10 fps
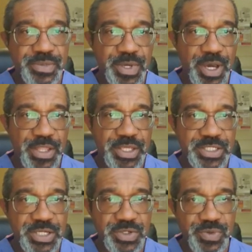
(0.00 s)
Other
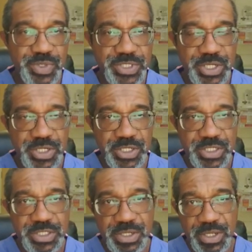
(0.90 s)
surgical
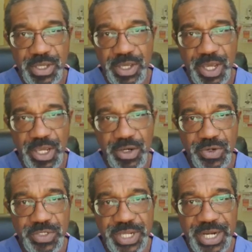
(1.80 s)
procedures
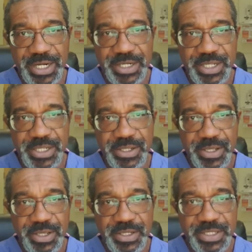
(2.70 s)
include directly
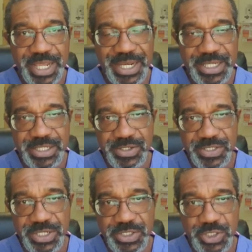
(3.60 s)
dilating the
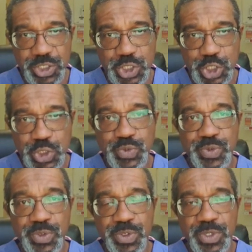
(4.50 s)
eustachian tube
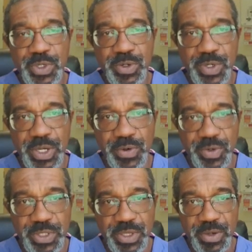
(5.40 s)

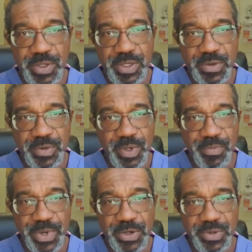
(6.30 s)
with a
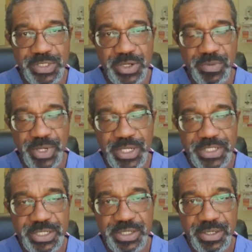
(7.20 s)
balloon
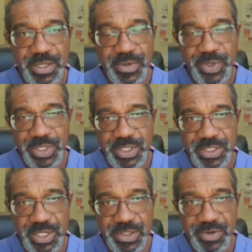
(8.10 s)
sinuplasty. Well, these
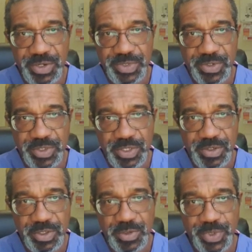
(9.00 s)
are in the realms of
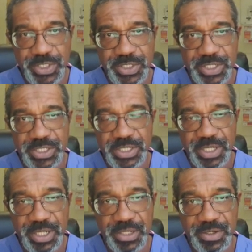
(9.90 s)
specialists,
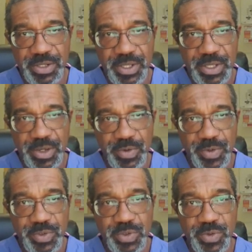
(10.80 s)
and they will
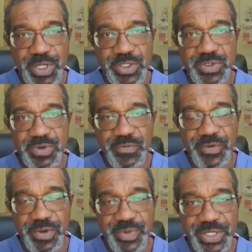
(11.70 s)
do well to
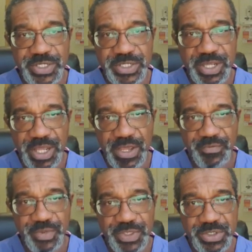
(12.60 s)
refer patients that have
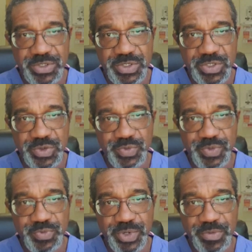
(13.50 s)
persistent tissue
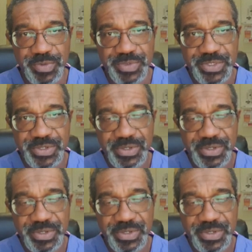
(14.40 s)
problems.